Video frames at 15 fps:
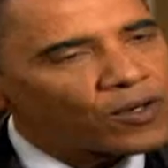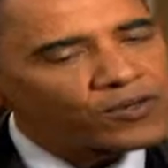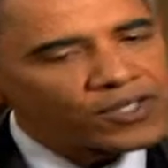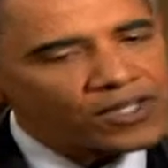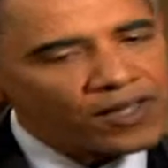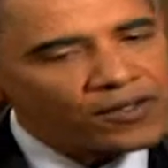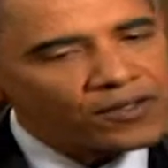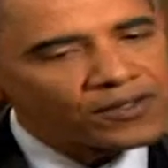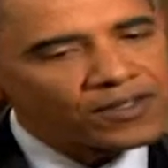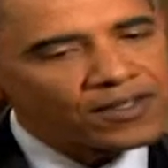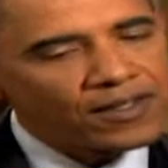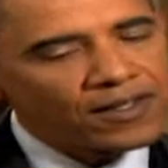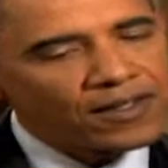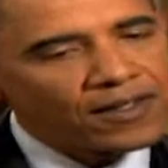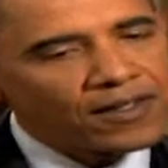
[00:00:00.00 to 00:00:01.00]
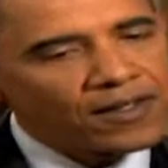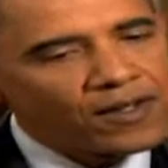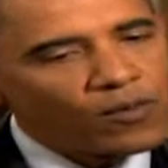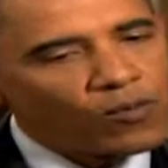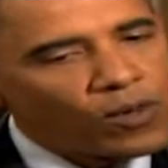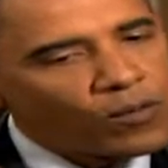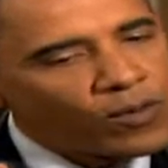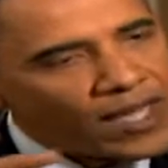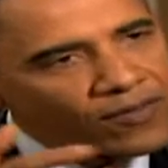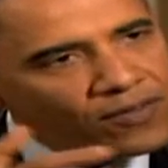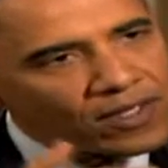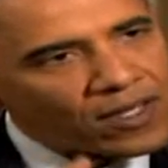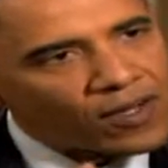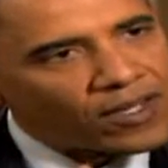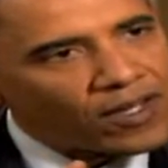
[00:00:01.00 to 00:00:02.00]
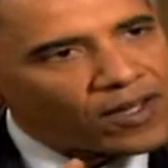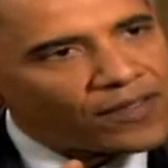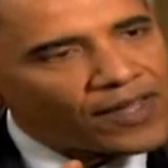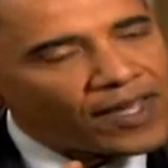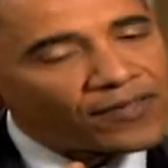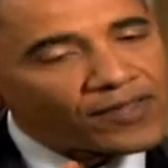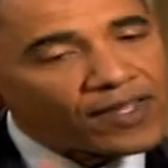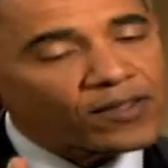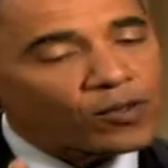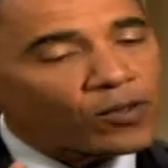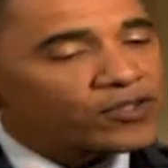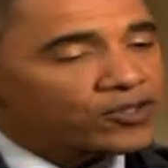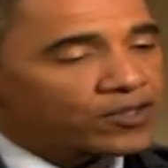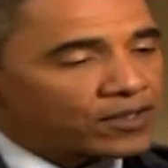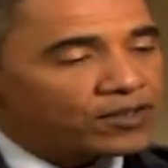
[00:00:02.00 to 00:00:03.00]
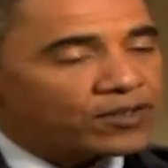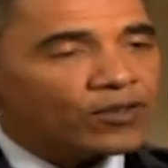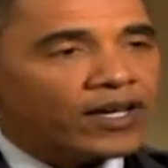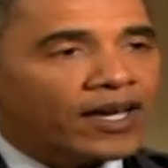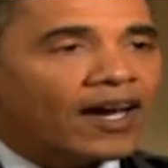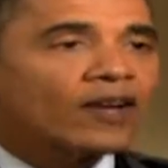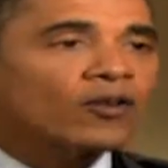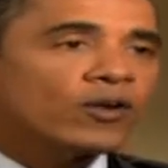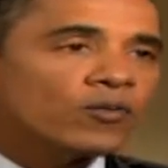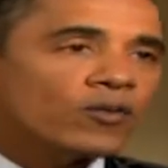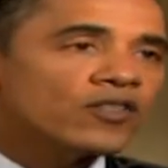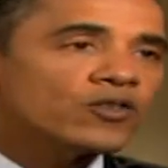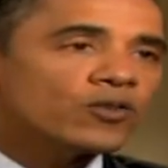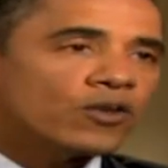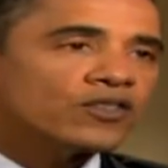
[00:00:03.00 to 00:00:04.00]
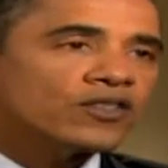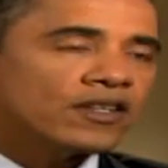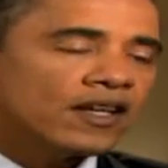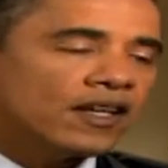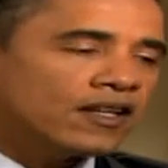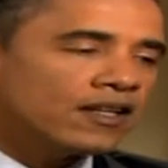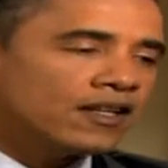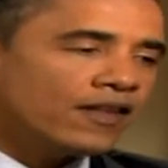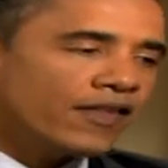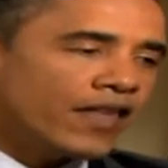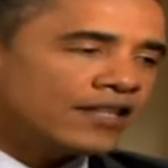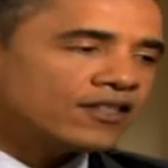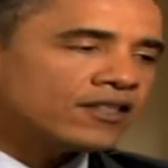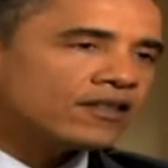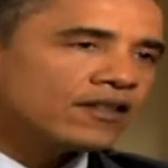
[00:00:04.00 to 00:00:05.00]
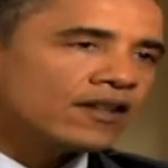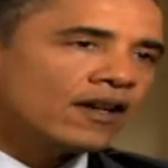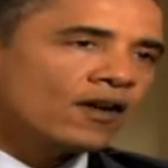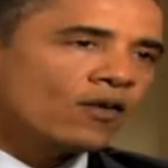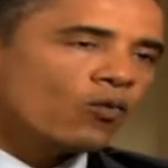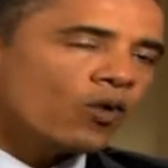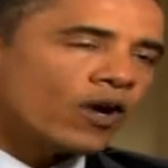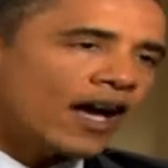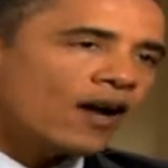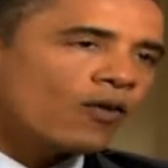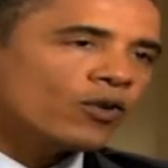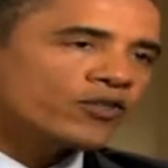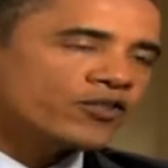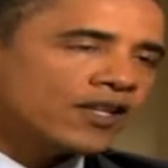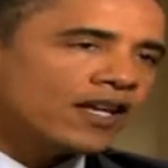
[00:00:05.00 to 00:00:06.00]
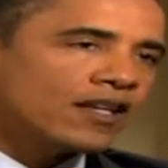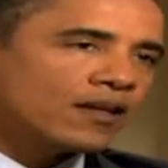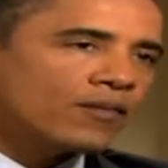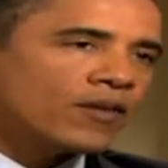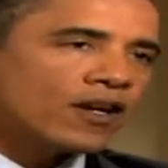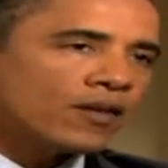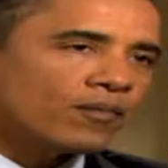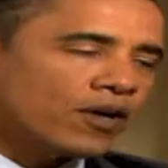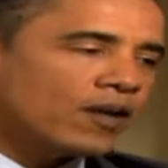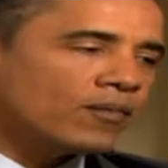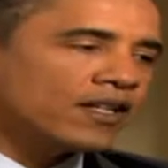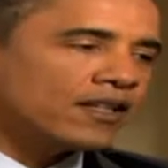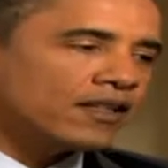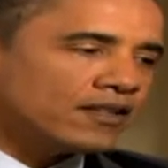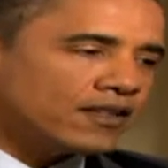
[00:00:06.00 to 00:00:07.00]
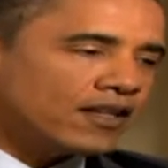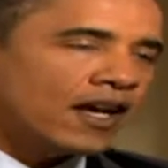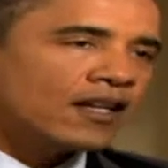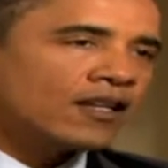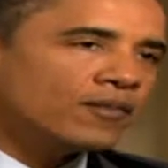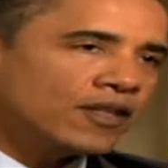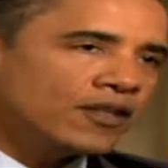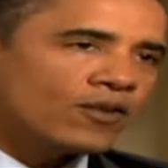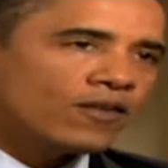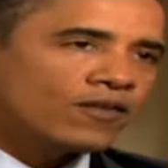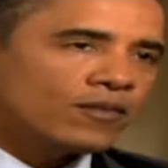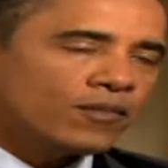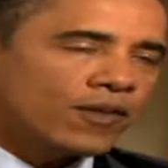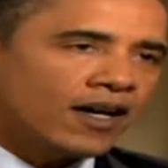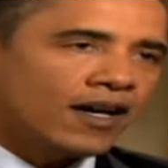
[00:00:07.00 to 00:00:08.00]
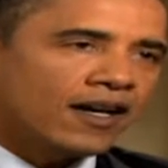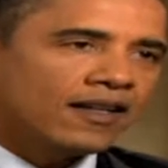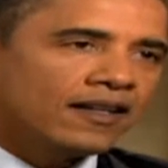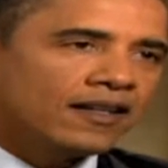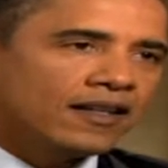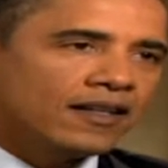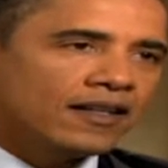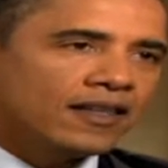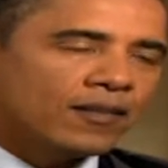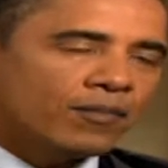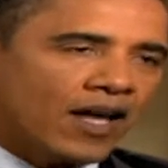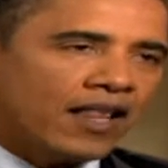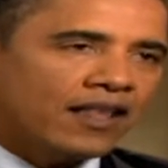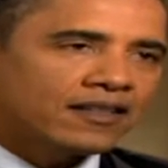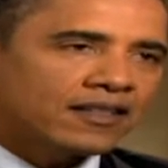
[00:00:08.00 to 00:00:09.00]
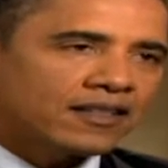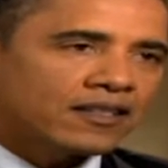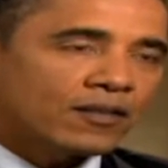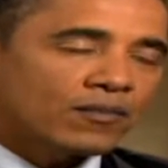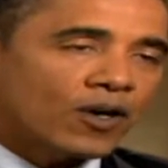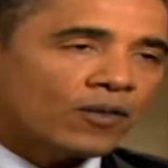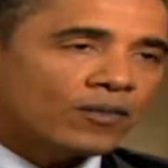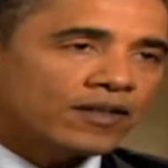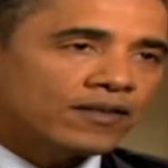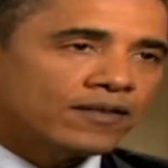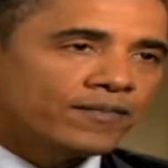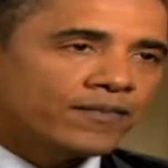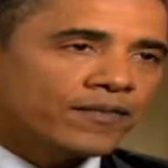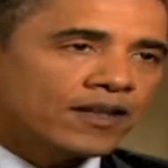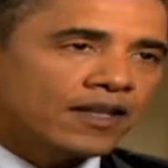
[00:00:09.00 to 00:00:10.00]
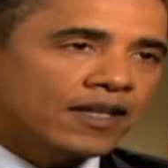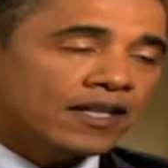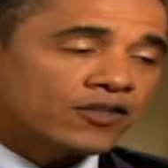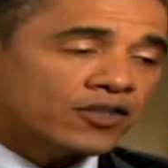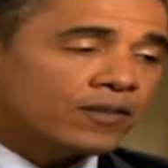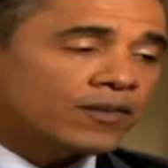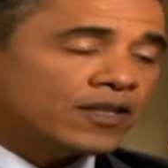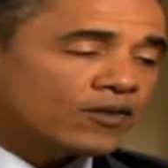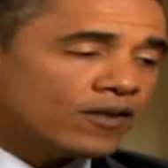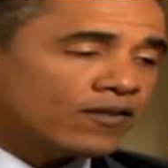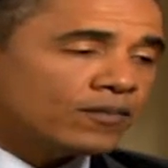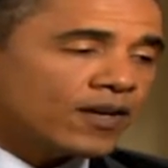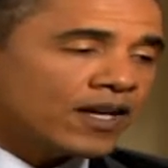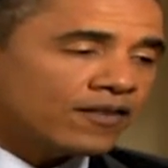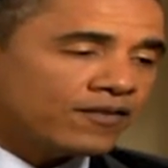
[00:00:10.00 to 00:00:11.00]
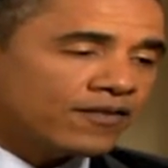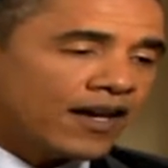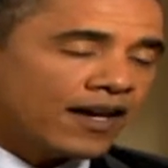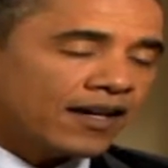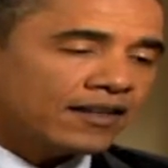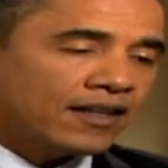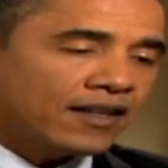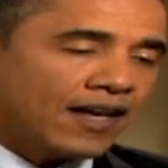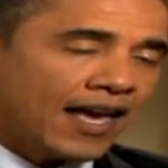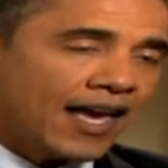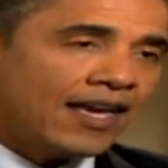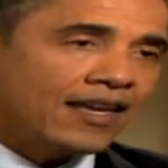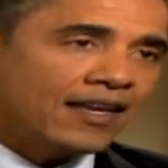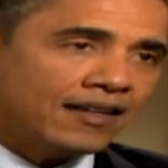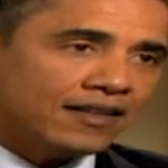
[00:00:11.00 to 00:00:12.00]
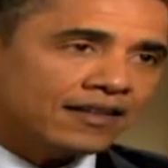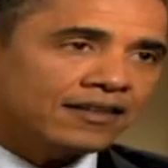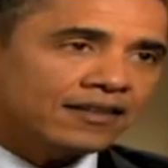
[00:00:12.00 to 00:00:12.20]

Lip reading: Jones and others. When we have clarity on that, then the question is, okay, how do we resource it? And that's what I will say to the American public is not going to be driven by the politics of the moment. It's going to be driven by the fact that A,